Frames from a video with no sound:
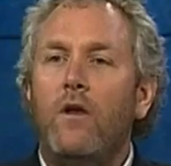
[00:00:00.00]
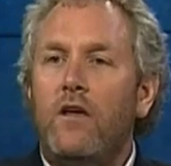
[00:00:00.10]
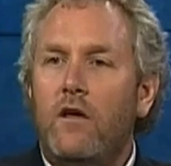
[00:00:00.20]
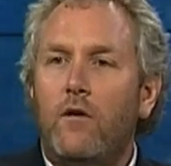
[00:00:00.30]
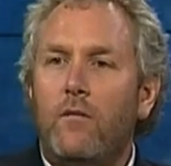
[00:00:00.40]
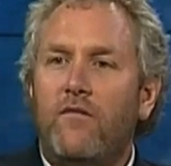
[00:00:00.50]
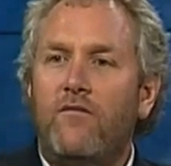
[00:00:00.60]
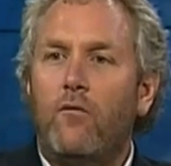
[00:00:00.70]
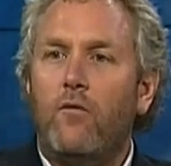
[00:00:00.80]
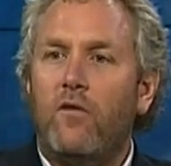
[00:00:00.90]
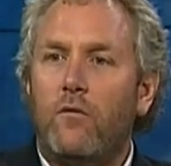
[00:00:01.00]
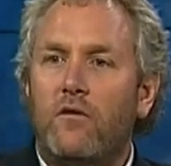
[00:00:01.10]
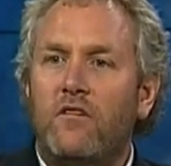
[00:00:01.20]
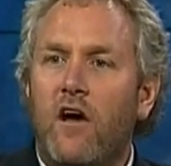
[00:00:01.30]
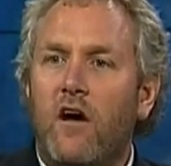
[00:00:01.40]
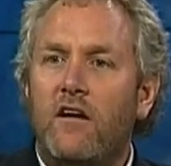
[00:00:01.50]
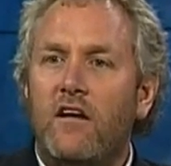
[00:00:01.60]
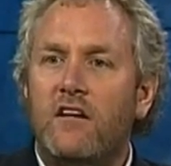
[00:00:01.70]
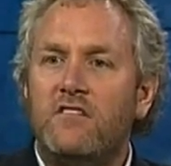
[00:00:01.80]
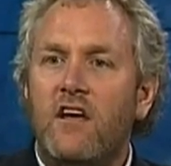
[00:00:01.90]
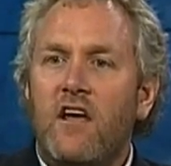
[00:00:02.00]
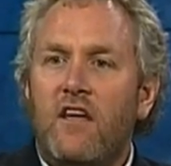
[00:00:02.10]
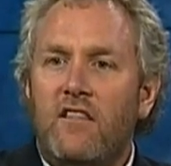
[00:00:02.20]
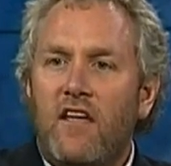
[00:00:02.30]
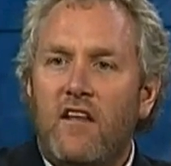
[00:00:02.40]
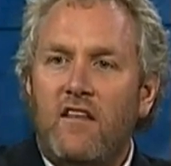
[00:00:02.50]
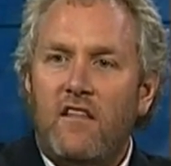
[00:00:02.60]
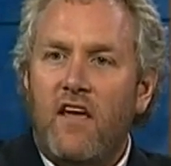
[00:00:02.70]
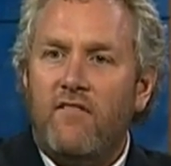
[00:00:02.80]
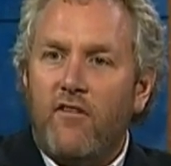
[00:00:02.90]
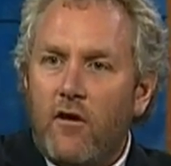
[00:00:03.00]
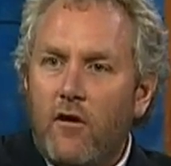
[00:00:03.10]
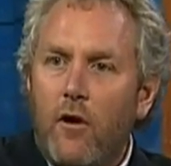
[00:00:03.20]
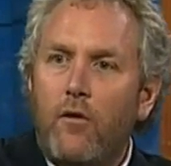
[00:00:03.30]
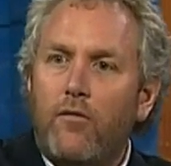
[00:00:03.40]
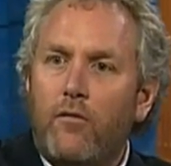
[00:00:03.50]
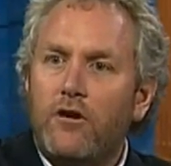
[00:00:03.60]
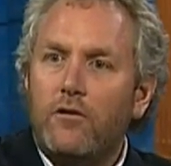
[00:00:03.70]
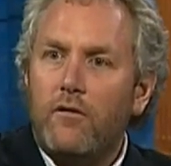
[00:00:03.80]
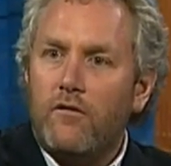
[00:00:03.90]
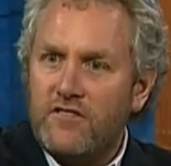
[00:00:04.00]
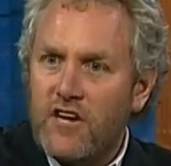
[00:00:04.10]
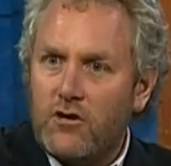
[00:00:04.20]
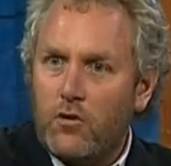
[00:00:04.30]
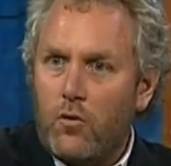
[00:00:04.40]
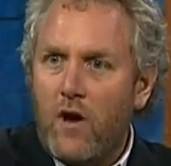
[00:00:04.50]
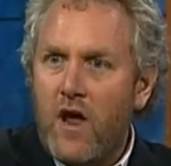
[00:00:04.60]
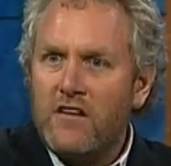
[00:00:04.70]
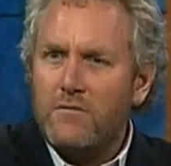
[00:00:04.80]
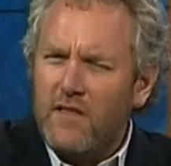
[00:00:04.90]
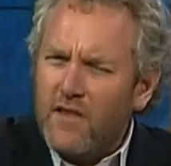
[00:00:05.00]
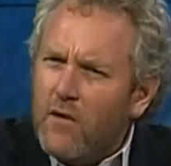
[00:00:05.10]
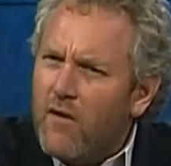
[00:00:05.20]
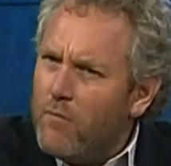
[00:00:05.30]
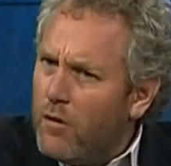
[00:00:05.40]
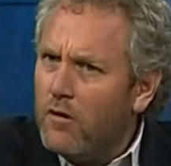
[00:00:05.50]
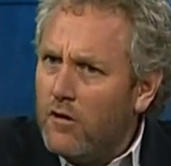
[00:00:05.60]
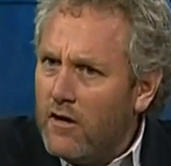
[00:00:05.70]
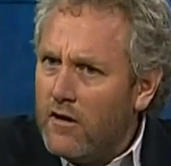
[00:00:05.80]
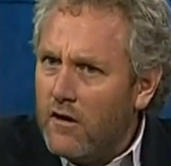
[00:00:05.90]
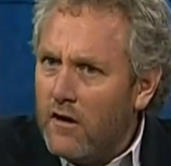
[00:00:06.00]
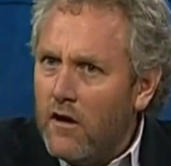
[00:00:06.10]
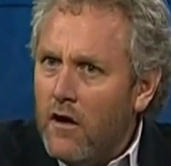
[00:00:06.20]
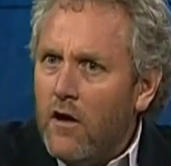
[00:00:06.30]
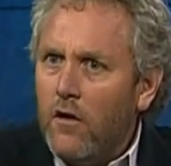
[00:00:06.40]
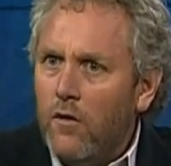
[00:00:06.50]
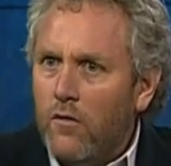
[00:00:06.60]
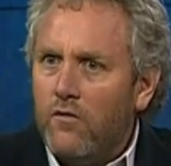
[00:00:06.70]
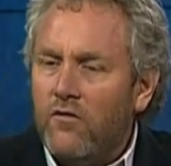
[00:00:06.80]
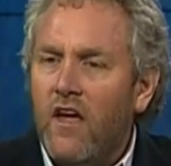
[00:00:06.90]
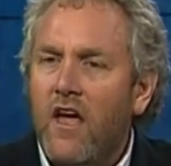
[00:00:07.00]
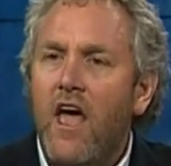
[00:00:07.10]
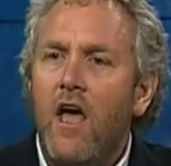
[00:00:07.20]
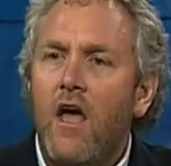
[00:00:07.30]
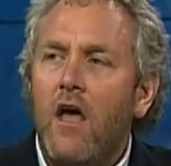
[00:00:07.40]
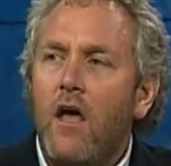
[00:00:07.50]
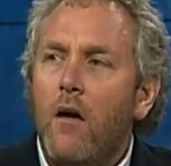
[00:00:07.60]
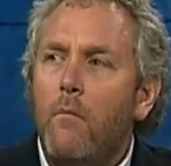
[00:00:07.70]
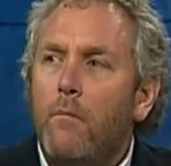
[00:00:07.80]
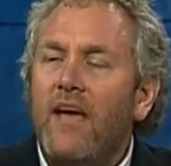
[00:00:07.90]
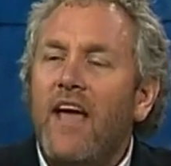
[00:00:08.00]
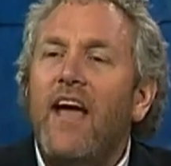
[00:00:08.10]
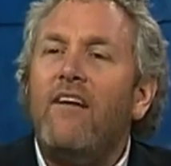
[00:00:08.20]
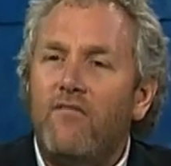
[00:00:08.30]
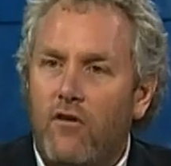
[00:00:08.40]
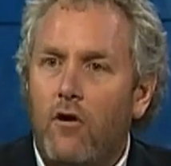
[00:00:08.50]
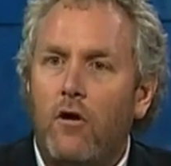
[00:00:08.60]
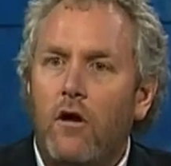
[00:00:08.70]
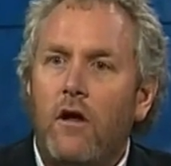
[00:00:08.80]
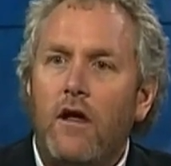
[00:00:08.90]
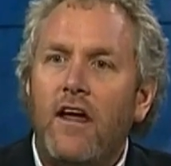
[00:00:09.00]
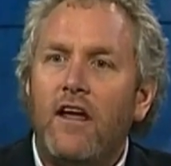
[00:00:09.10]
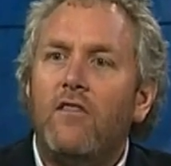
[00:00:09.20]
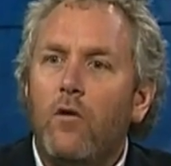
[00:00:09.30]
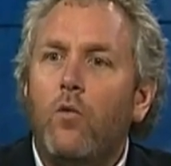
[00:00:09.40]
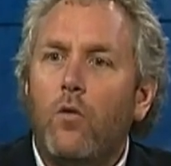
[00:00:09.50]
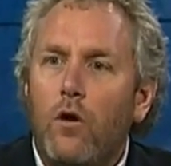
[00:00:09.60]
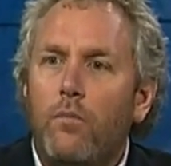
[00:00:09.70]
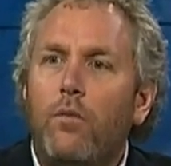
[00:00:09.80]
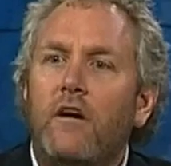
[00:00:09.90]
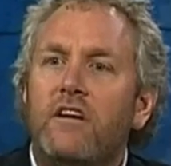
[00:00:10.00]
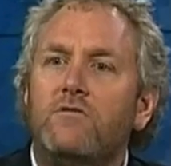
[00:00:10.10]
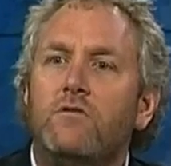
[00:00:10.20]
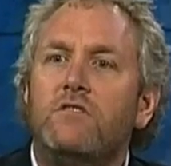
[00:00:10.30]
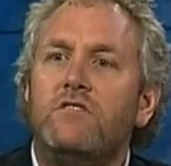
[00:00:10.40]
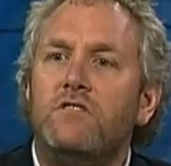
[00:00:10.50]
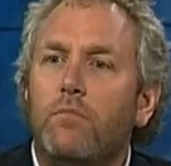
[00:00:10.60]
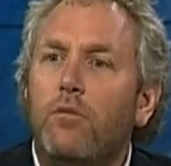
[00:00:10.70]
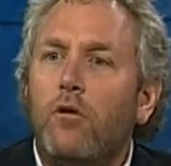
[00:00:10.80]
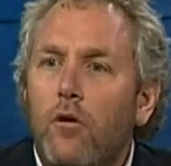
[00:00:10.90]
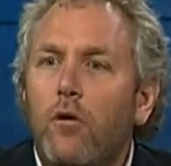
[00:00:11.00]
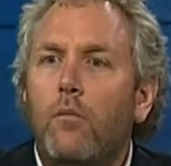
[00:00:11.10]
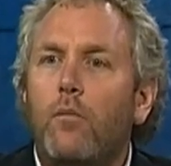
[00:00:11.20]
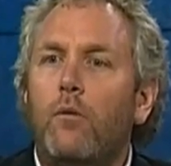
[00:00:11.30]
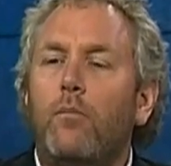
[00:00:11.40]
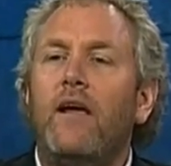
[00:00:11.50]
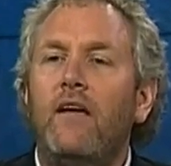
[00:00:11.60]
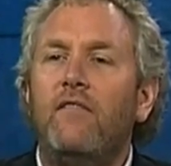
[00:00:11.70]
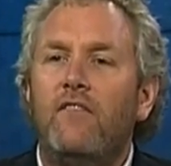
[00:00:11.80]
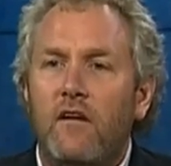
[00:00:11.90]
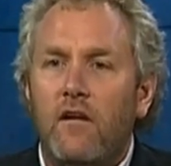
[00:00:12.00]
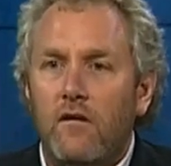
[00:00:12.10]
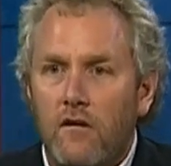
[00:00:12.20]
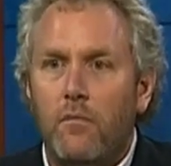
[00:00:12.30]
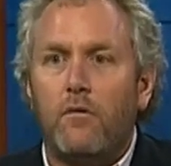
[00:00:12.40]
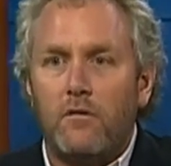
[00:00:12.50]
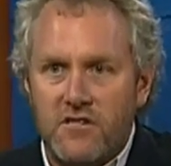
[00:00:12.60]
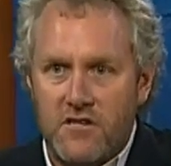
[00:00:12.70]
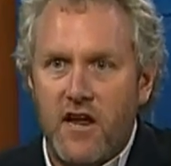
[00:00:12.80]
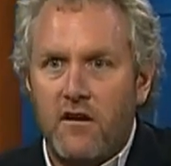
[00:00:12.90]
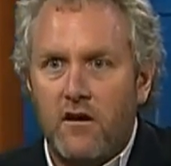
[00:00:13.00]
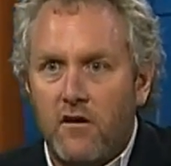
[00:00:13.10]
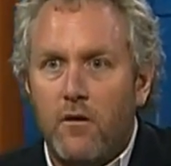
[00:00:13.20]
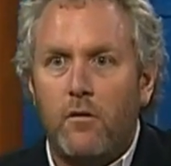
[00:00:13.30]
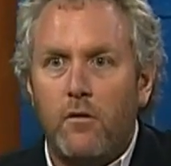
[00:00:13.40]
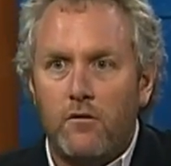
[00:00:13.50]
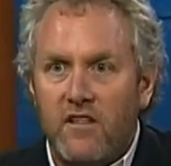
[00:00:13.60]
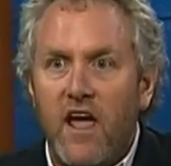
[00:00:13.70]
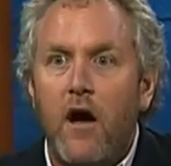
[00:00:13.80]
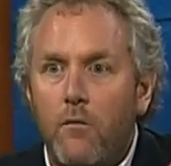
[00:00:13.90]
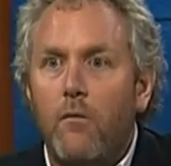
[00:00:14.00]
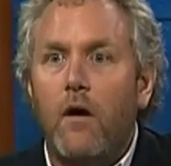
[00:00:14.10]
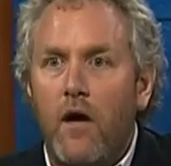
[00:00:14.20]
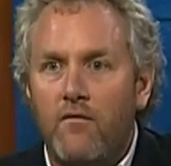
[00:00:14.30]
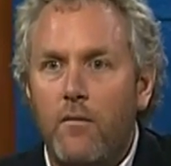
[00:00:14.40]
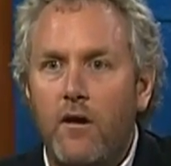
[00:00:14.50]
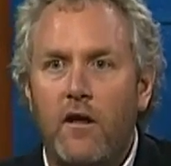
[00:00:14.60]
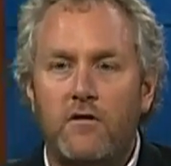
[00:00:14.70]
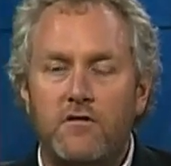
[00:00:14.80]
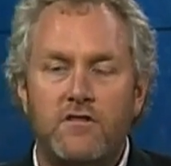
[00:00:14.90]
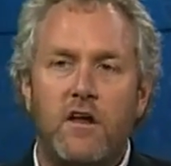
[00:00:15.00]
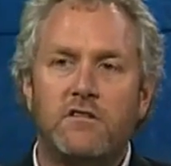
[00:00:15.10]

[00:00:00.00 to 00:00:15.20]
when a year before they were telling us that a very low threshold of sexual harassment. Then you have Bill Clinton, whose behavior in the workplace was deplorable by even liberal now everybody understands.